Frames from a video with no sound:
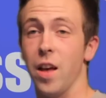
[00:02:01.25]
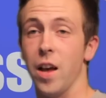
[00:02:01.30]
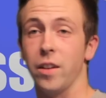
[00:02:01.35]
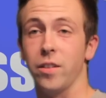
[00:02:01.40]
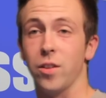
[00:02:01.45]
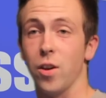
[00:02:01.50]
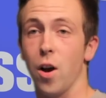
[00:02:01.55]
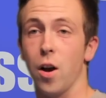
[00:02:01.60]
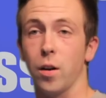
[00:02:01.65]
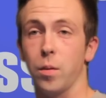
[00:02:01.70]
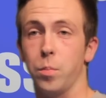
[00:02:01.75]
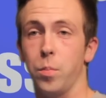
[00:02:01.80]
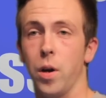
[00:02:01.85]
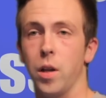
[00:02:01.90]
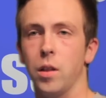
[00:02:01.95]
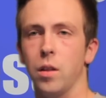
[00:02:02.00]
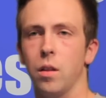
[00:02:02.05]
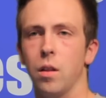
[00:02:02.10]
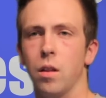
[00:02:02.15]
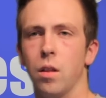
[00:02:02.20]
that dog, but
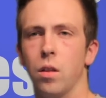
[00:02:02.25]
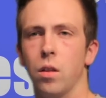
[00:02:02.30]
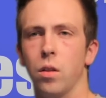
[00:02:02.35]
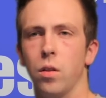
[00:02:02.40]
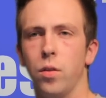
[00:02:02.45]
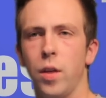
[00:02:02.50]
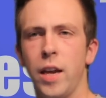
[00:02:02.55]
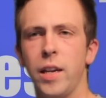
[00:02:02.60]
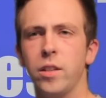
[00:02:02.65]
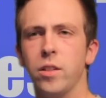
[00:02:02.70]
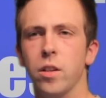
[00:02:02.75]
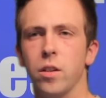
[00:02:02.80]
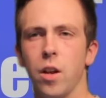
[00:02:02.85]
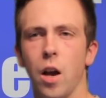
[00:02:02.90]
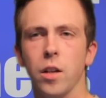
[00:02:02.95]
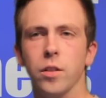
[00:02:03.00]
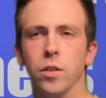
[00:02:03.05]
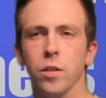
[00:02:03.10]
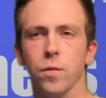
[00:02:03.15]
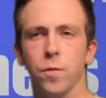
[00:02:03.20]
thanks to
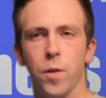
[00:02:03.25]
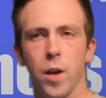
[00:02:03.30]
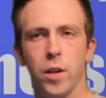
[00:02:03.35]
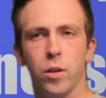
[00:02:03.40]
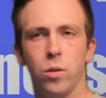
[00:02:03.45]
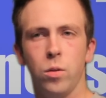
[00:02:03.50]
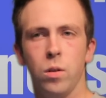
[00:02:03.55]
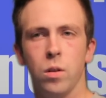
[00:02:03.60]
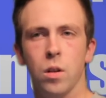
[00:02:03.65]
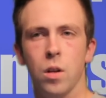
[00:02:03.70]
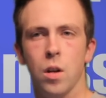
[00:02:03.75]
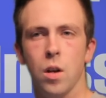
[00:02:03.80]
Dotson Fendle,